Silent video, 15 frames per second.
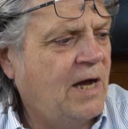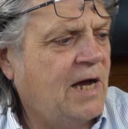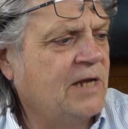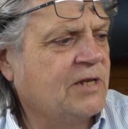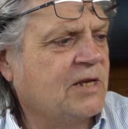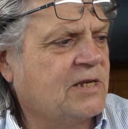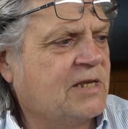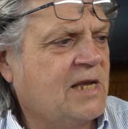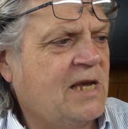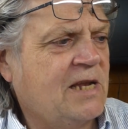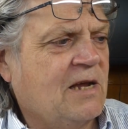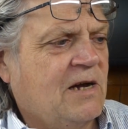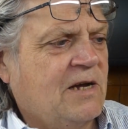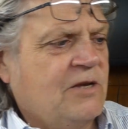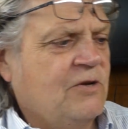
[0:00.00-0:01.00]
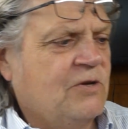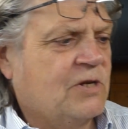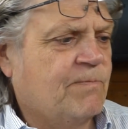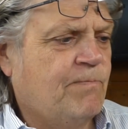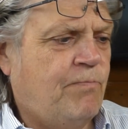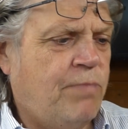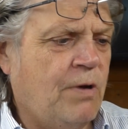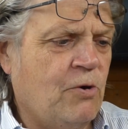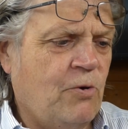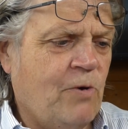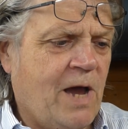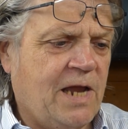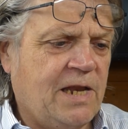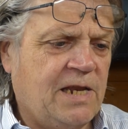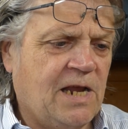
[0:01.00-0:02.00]
As I said, I use
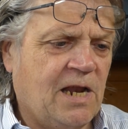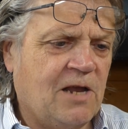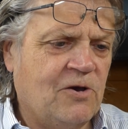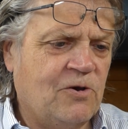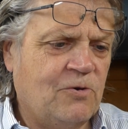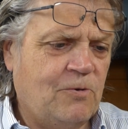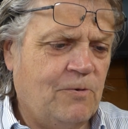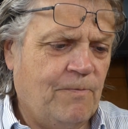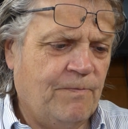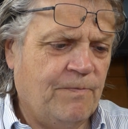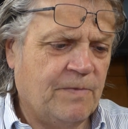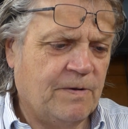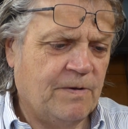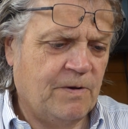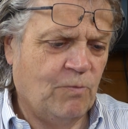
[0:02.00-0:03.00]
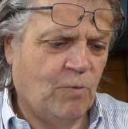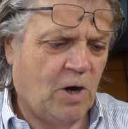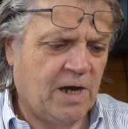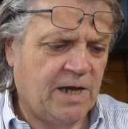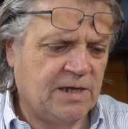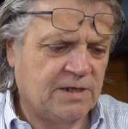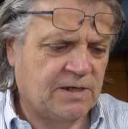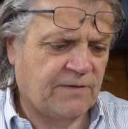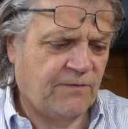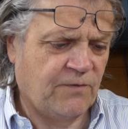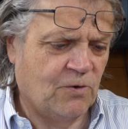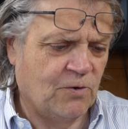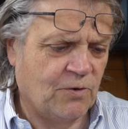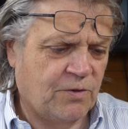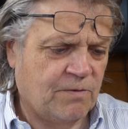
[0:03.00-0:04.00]
blue and yellow wires
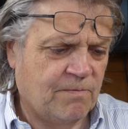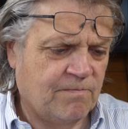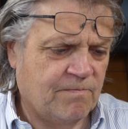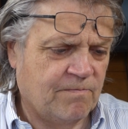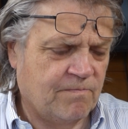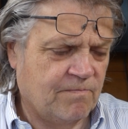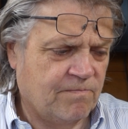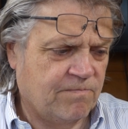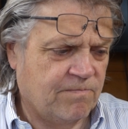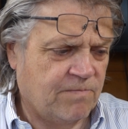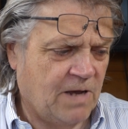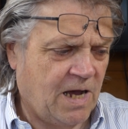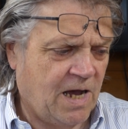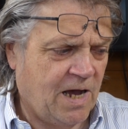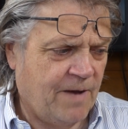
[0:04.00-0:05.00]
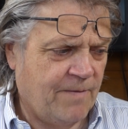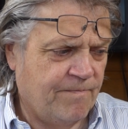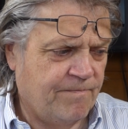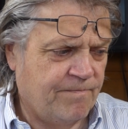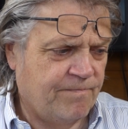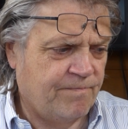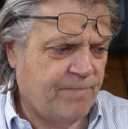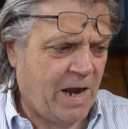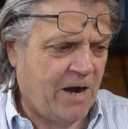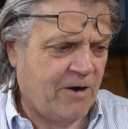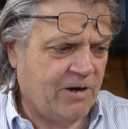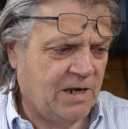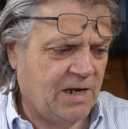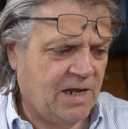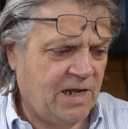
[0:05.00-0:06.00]
for
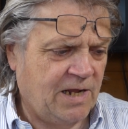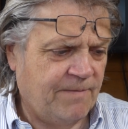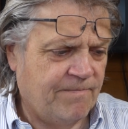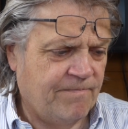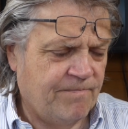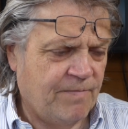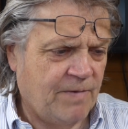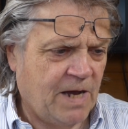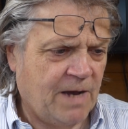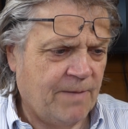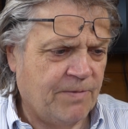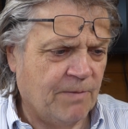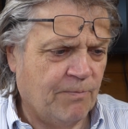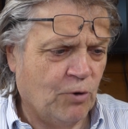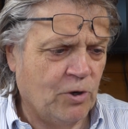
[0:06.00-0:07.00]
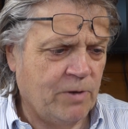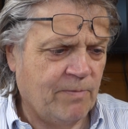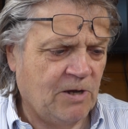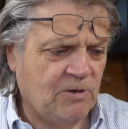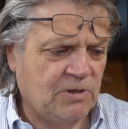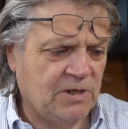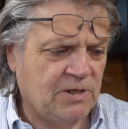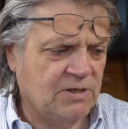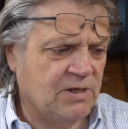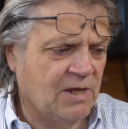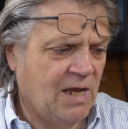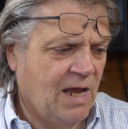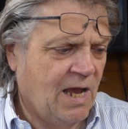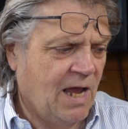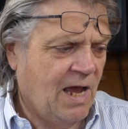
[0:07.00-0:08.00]
powering the point motors,
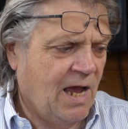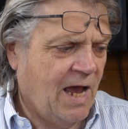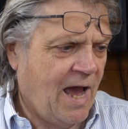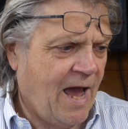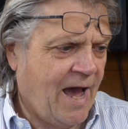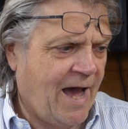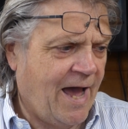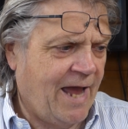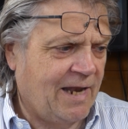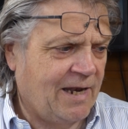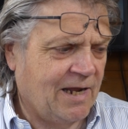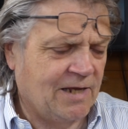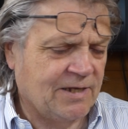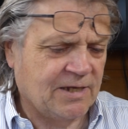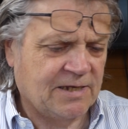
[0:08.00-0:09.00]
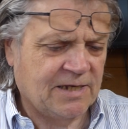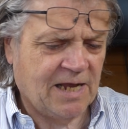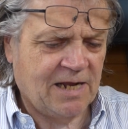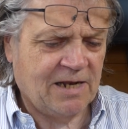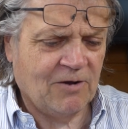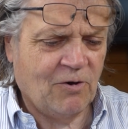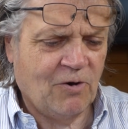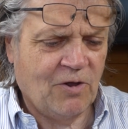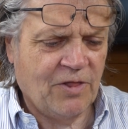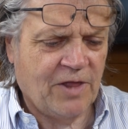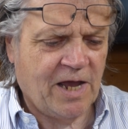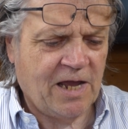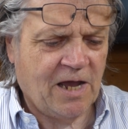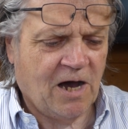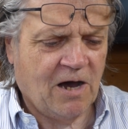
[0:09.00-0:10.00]
and as I said,
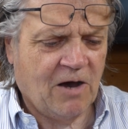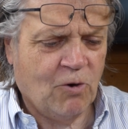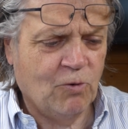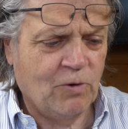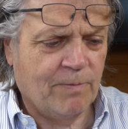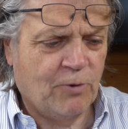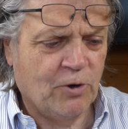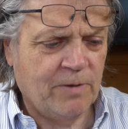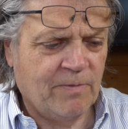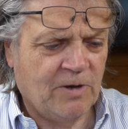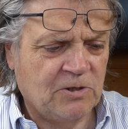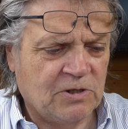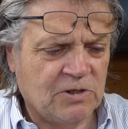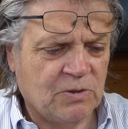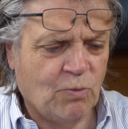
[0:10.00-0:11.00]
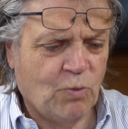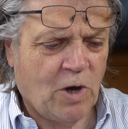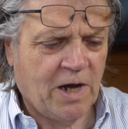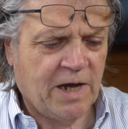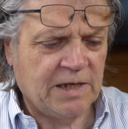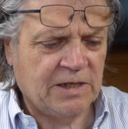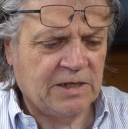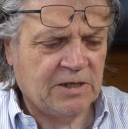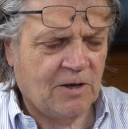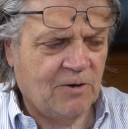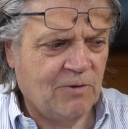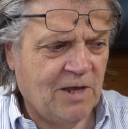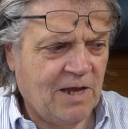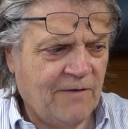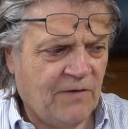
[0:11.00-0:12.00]
all the point motors are wired
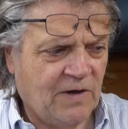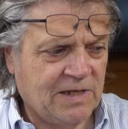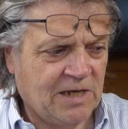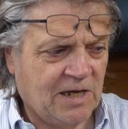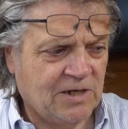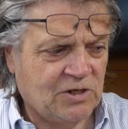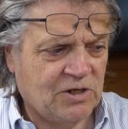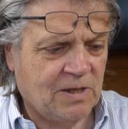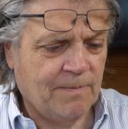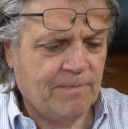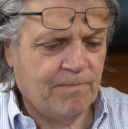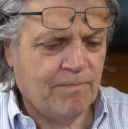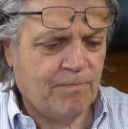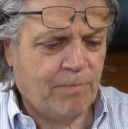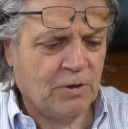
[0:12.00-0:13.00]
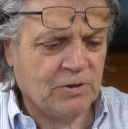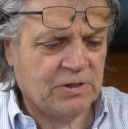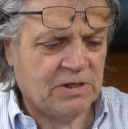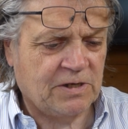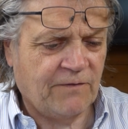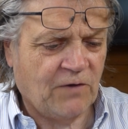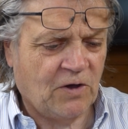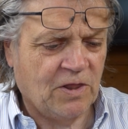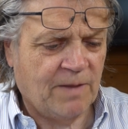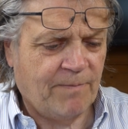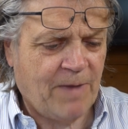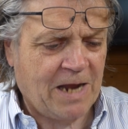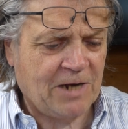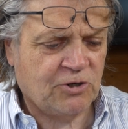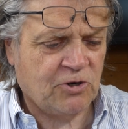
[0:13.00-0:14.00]
so that if I touch the positive on the
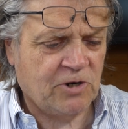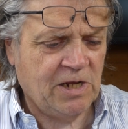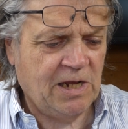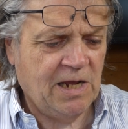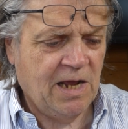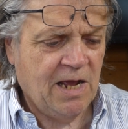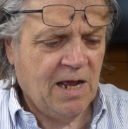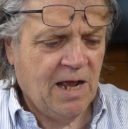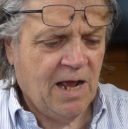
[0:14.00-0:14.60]
battery